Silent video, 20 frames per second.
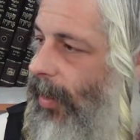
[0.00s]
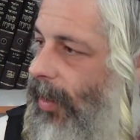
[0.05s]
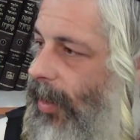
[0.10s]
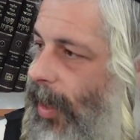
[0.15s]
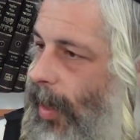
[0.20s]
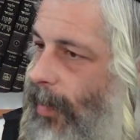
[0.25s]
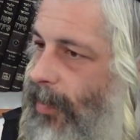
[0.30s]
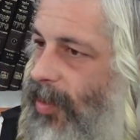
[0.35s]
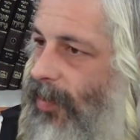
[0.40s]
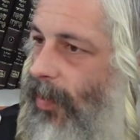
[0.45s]

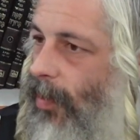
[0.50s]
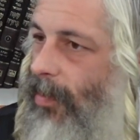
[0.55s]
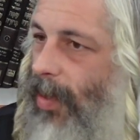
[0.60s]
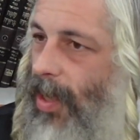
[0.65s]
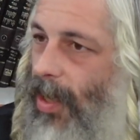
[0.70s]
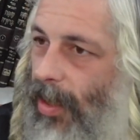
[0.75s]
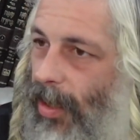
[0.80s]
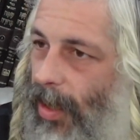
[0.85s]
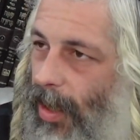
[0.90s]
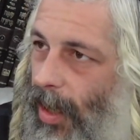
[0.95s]
comes from
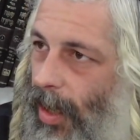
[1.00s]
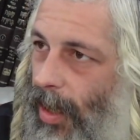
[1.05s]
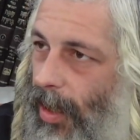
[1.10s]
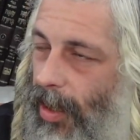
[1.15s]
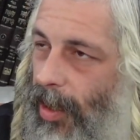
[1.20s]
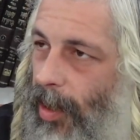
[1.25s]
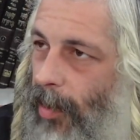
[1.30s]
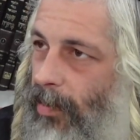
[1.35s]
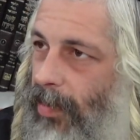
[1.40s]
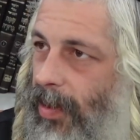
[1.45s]
being
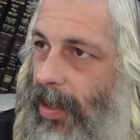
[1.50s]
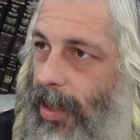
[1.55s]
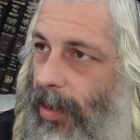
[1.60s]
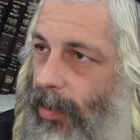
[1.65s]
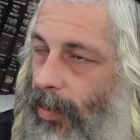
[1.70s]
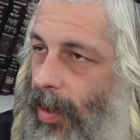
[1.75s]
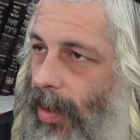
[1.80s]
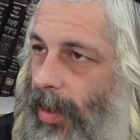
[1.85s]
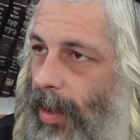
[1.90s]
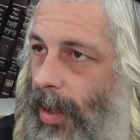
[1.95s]

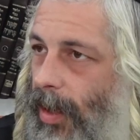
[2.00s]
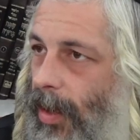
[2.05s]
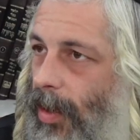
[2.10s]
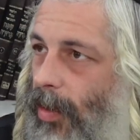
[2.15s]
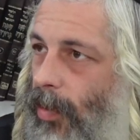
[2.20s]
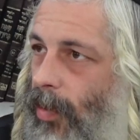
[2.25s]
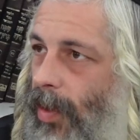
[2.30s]
complete with a